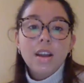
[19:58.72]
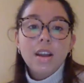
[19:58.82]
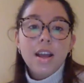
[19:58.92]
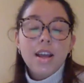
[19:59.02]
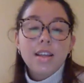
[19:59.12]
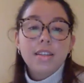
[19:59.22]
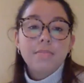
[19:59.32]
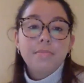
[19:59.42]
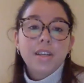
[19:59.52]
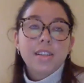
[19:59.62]
and
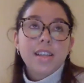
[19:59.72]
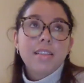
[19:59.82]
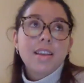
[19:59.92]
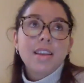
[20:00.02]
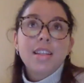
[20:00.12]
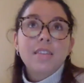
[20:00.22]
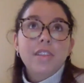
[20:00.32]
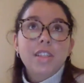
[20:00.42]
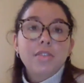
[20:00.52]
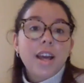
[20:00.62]
because I think
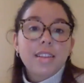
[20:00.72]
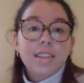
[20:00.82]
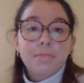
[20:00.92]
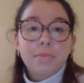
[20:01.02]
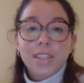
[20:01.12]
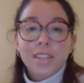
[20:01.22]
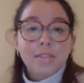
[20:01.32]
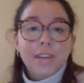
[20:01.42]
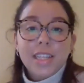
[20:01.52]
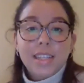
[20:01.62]
individuality brings
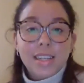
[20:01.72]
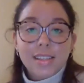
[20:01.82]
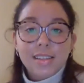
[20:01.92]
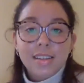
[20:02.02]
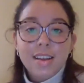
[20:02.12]
greatness,